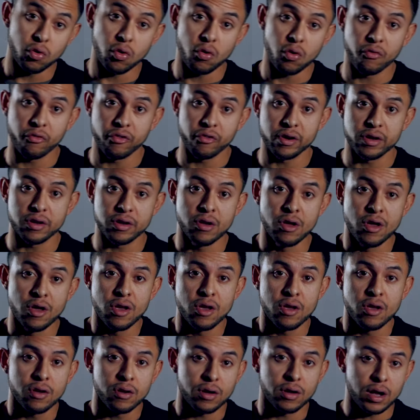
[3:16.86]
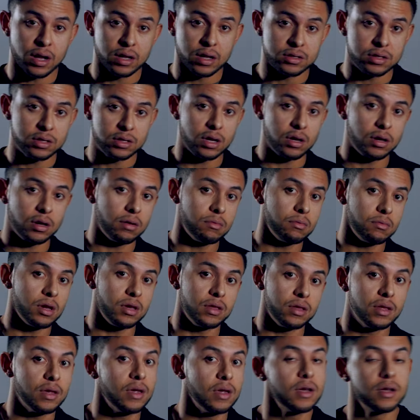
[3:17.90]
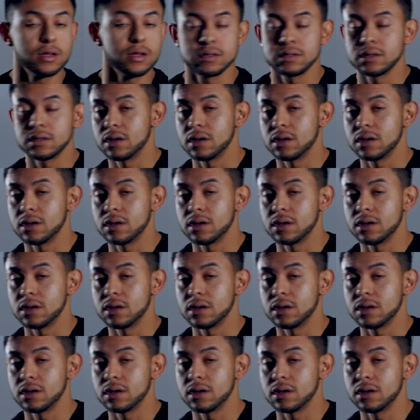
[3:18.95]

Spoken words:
Hopefully you guys can give me ideas